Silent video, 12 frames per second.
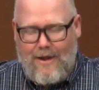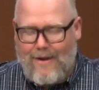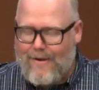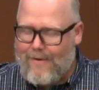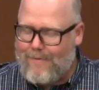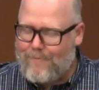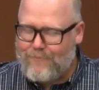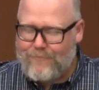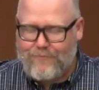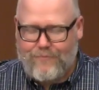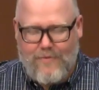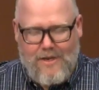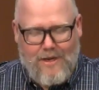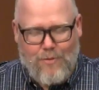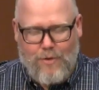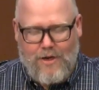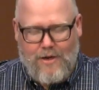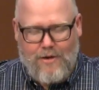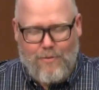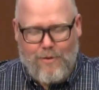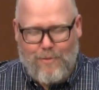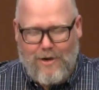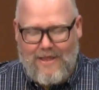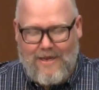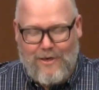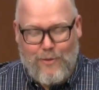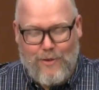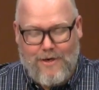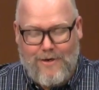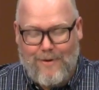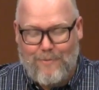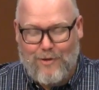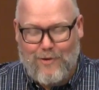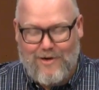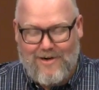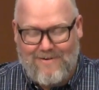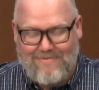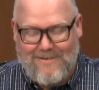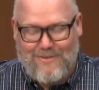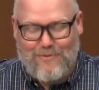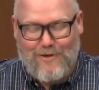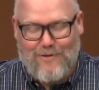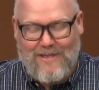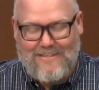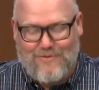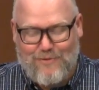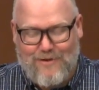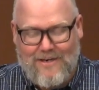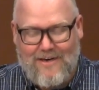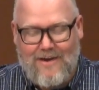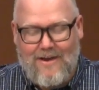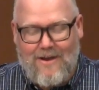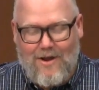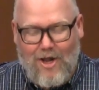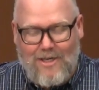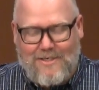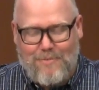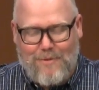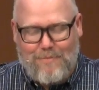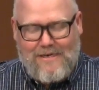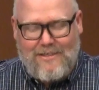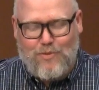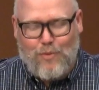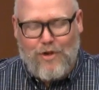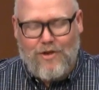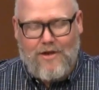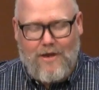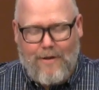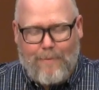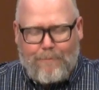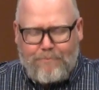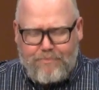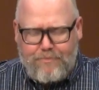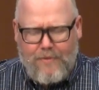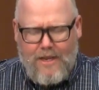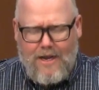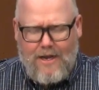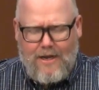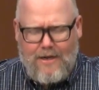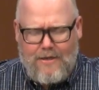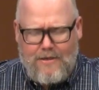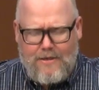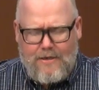Um, and we, we pray that you would come, Lord, because we know that's when ultimate peace will come uh,